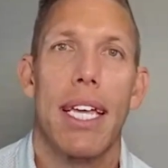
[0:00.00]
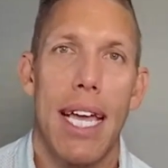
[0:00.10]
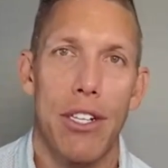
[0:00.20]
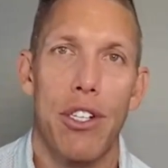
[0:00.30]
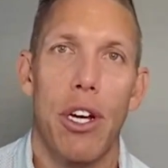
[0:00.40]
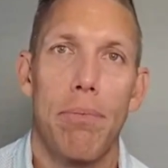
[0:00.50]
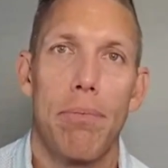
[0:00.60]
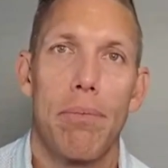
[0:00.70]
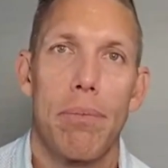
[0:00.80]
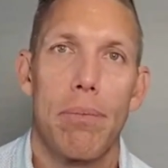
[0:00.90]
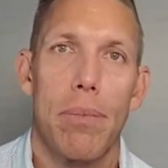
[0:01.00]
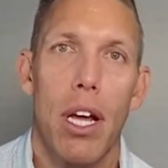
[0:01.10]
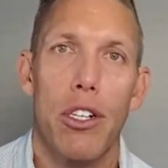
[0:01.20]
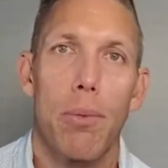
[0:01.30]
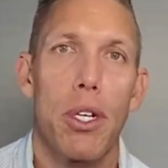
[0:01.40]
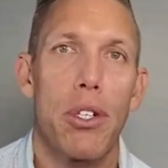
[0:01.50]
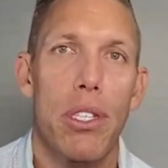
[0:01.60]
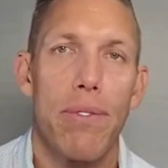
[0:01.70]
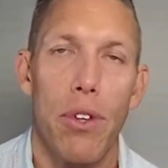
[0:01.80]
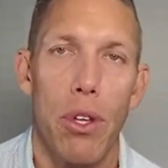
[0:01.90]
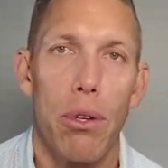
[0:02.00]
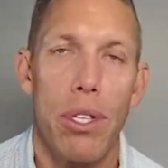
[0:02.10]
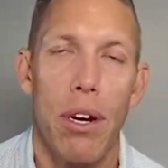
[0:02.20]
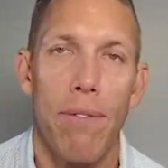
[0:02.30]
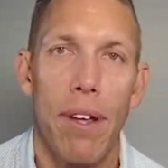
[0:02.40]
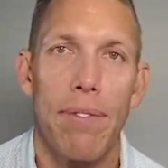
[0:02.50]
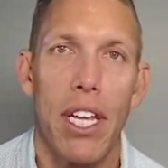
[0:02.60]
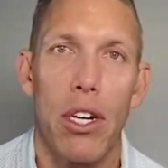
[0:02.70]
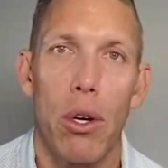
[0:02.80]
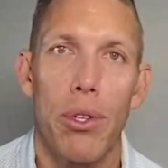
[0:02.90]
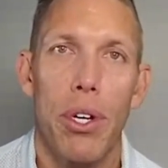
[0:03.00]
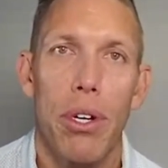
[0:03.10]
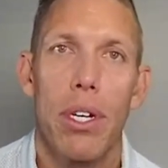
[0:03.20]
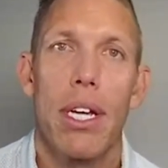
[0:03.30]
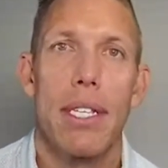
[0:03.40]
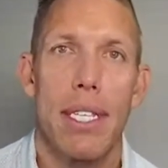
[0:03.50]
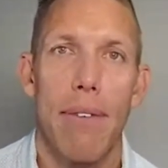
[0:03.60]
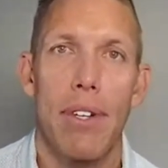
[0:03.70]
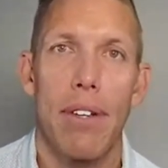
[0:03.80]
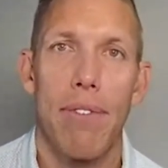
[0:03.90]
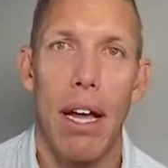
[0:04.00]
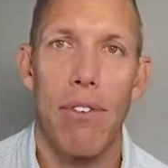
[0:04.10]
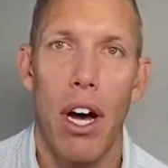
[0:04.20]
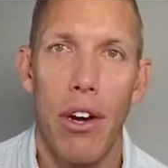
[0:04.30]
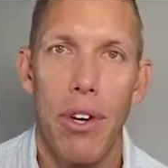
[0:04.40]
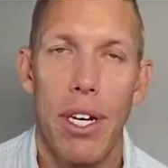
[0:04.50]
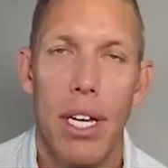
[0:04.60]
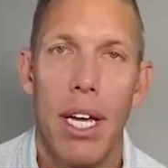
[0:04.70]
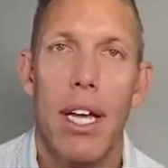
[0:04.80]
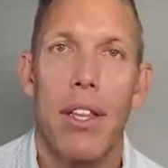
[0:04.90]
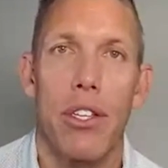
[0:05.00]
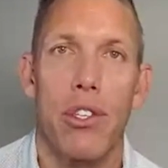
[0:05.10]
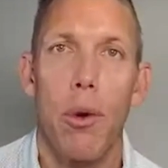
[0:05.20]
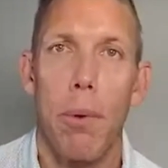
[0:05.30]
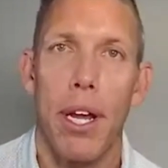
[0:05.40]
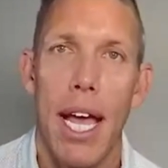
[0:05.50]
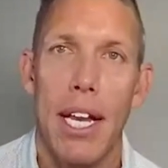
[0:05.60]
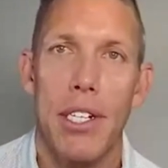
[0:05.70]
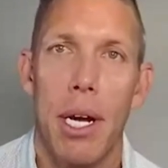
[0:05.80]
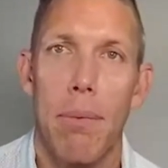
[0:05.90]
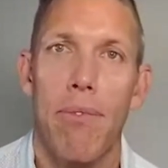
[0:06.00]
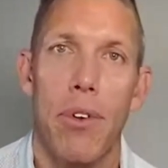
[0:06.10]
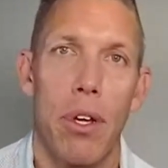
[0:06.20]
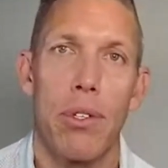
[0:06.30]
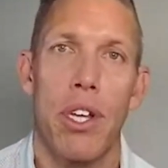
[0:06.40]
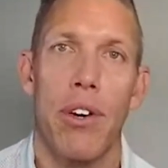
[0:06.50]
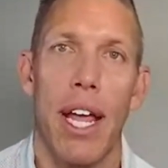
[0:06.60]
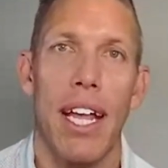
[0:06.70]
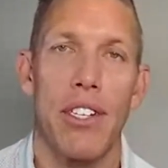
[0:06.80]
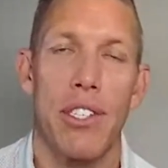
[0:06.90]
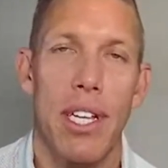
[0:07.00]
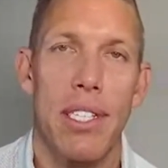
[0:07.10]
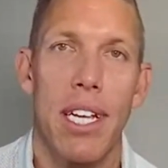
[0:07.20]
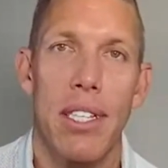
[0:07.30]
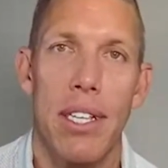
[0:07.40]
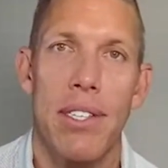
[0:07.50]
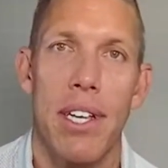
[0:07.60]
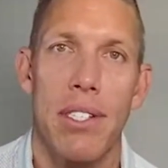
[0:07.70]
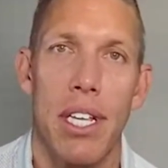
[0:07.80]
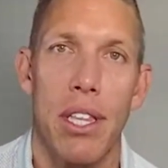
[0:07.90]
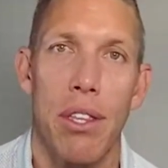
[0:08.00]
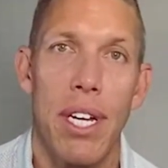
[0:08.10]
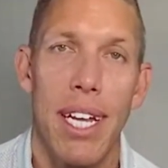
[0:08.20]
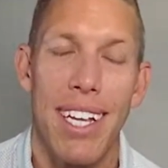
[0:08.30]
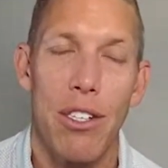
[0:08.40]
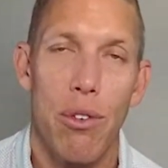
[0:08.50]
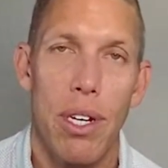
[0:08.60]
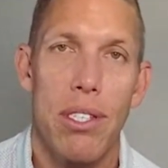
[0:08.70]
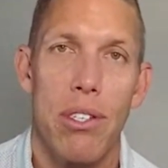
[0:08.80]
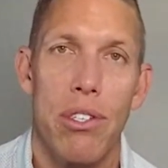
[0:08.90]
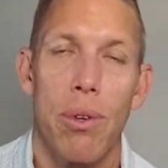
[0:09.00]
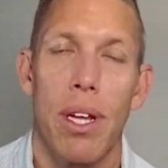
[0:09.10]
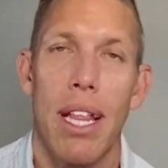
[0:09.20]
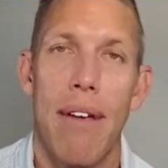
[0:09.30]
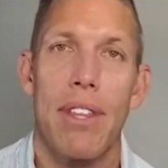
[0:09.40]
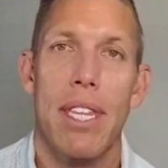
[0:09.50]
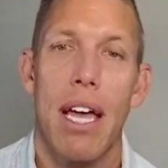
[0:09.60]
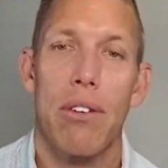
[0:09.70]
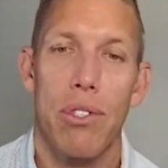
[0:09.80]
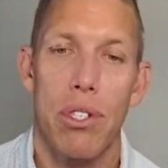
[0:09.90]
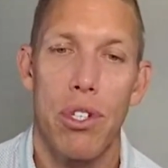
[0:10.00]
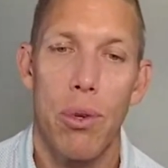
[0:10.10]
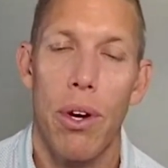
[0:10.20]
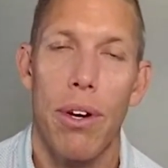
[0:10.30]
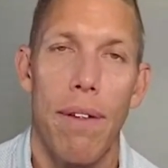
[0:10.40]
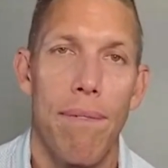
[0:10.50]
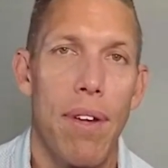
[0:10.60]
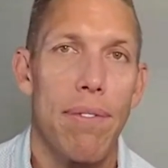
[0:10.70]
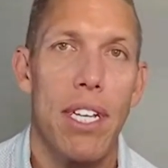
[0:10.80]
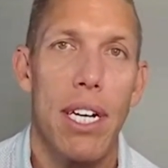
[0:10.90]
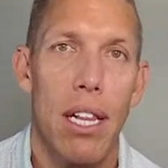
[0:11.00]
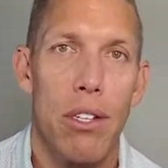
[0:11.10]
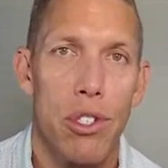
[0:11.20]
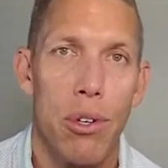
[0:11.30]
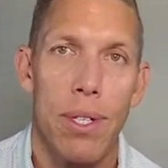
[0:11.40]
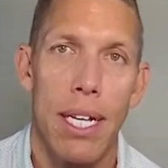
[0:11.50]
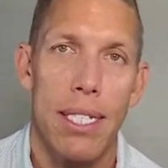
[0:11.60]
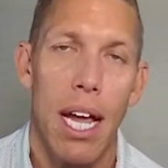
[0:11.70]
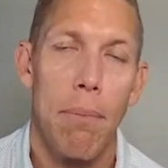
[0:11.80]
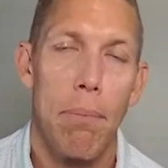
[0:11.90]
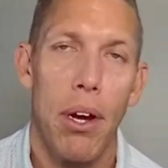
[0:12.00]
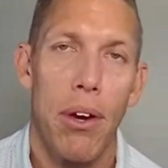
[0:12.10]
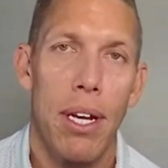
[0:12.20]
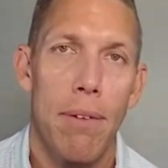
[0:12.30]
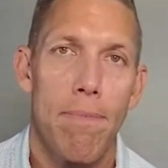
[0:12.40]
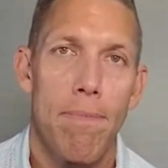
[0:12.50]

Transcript: Catch-up contributions for those that are 50 and older, $7,500. The super catch-up for those that are age 60 to 63 increases to $11,250 during that time period.